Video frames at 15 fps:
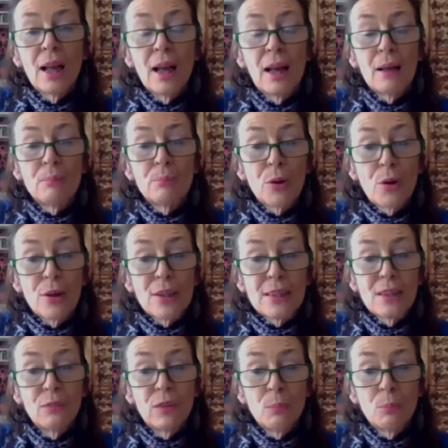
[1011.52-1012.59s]

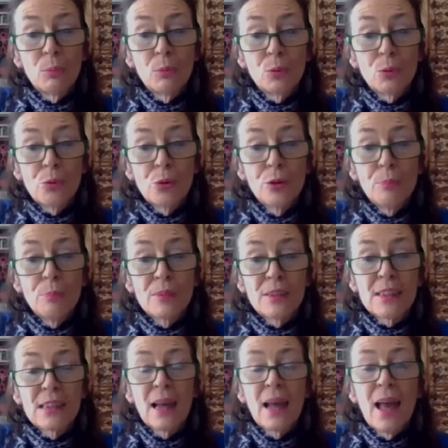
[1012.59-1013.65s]
progressive liberal
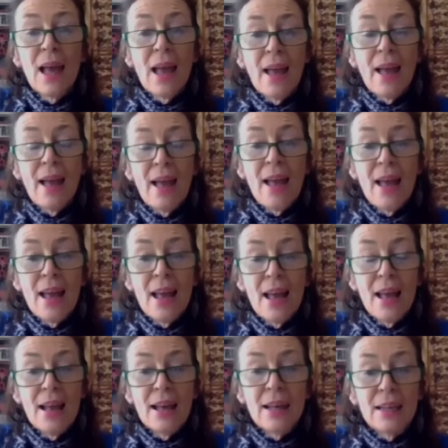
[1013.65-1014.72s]
groups,
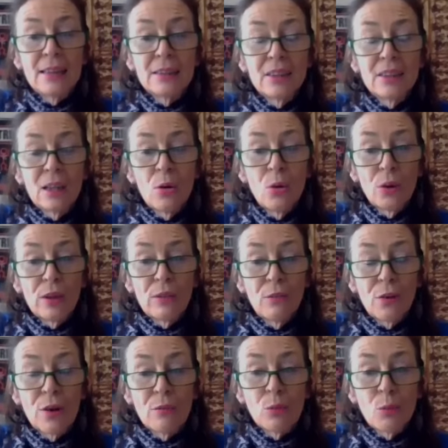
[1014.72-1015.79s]
and they're calling
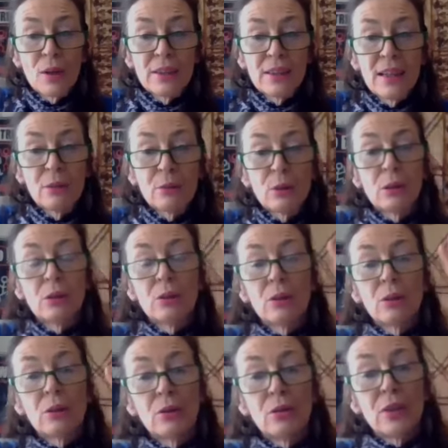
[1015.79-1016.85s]
for everyone. Now,
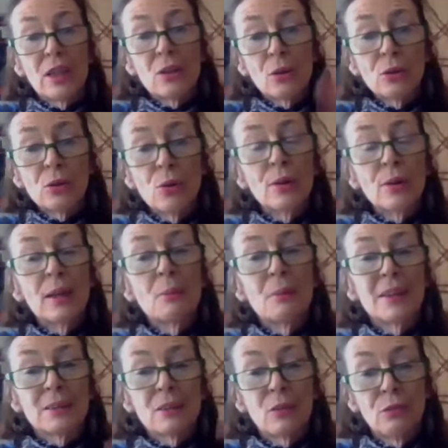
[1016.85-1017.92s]
they're not talking
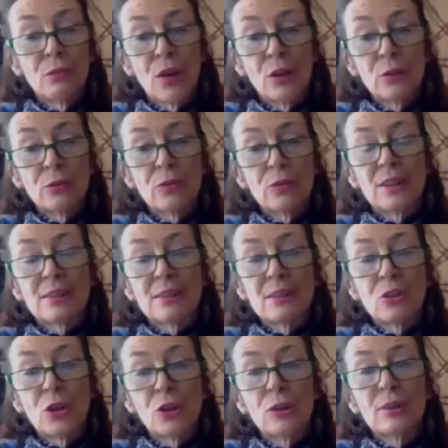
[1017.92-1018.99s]
about the vote this
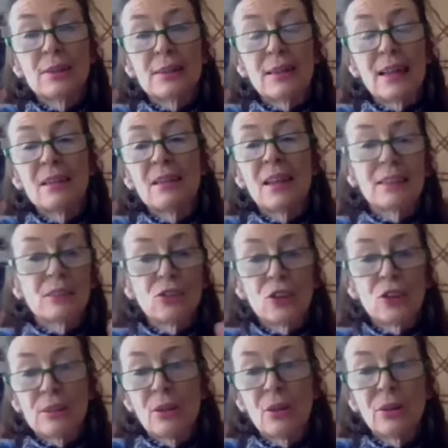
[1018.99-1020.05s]
Thursday. That's
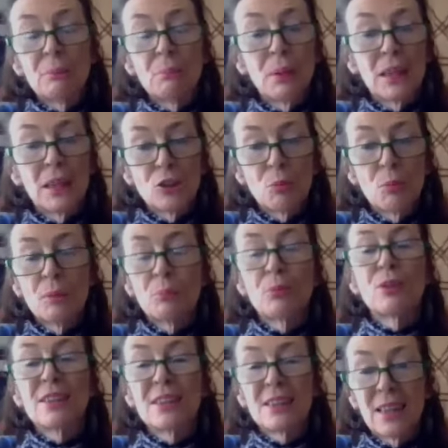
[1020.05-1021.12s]
just on impeachment
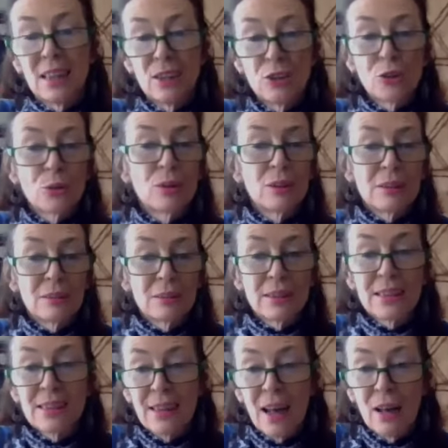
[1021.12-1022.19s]
procedural
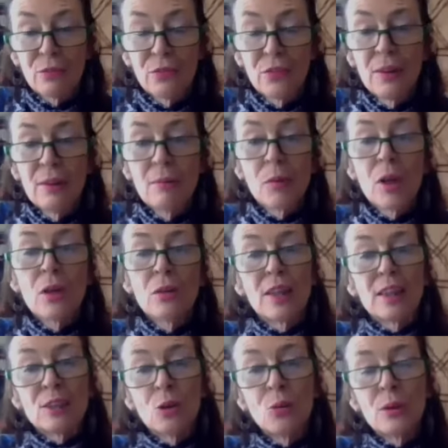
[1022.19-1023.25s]
stuff. They're
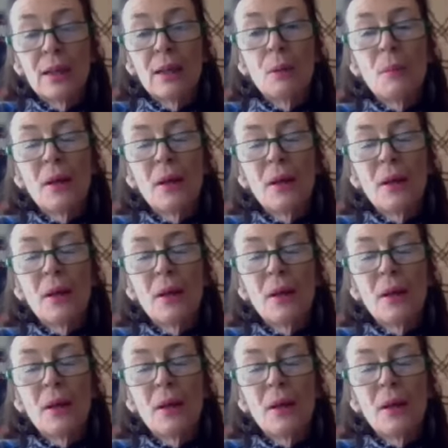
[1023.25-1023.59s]
talking